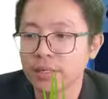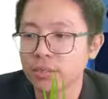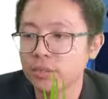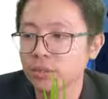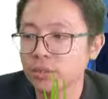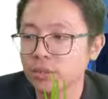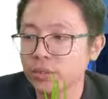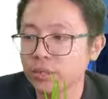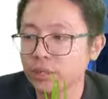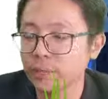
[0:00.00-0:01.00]
so
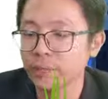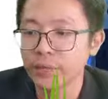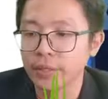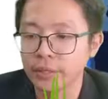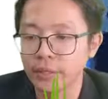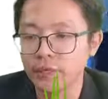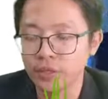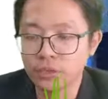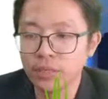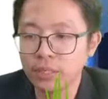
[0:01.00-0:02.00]
the
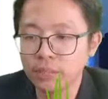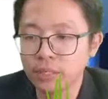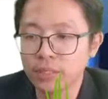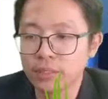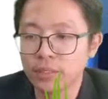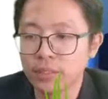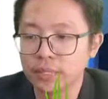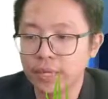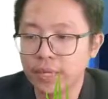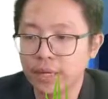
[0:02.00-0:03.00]
virtual image is
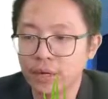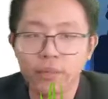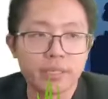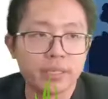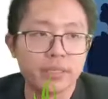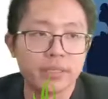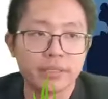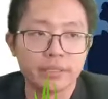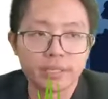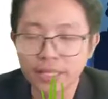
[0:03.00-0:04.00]
over here. You
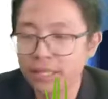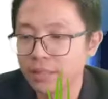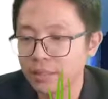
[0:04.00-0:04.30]
see that?